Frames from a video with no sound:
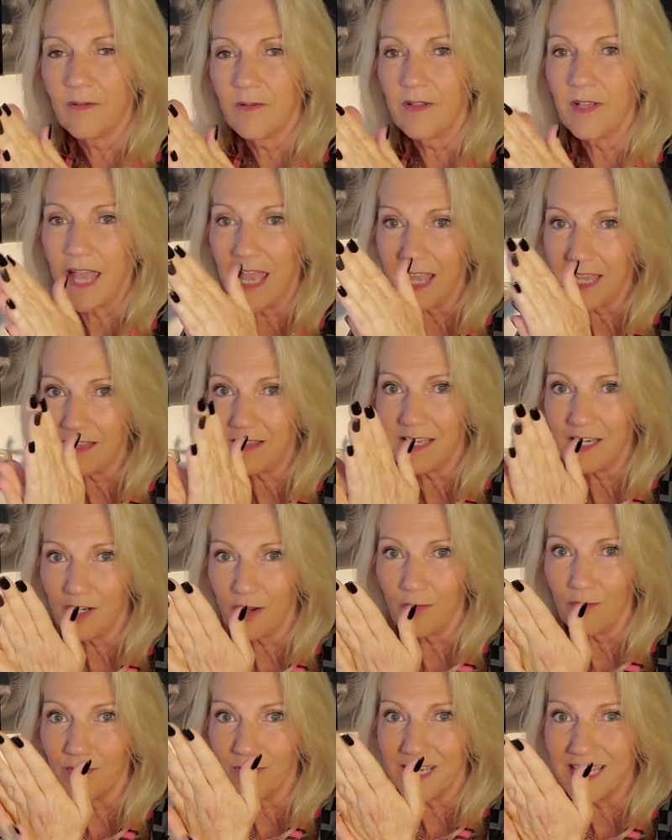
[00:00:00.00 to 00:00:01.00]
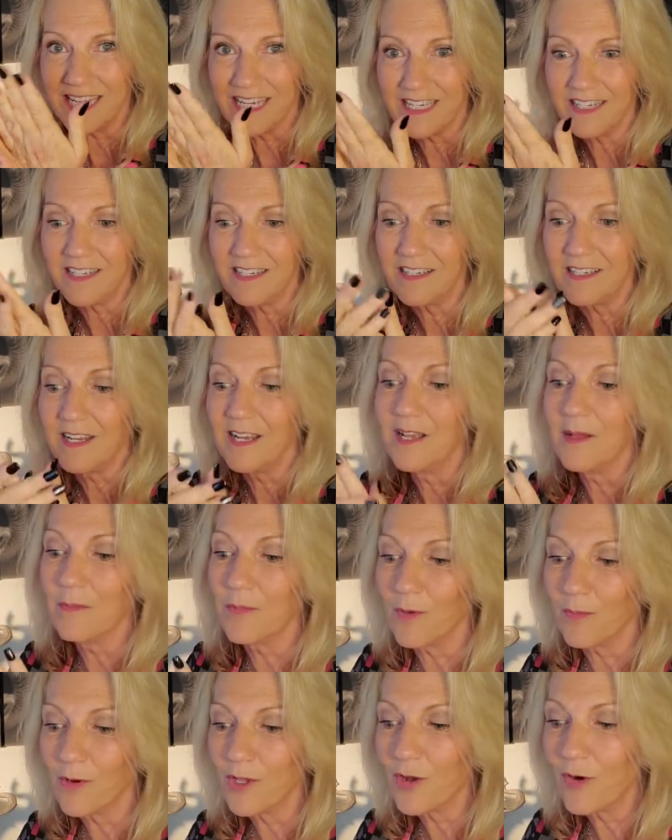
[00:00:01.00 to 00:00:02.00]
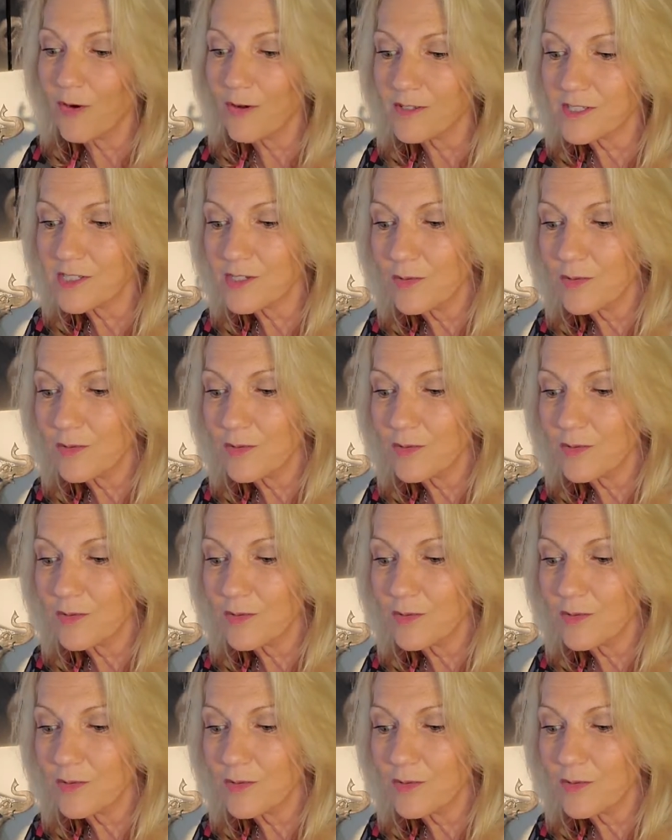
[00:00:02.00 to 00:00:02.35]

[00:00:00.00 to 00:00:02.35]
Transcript: They don't need it, but we also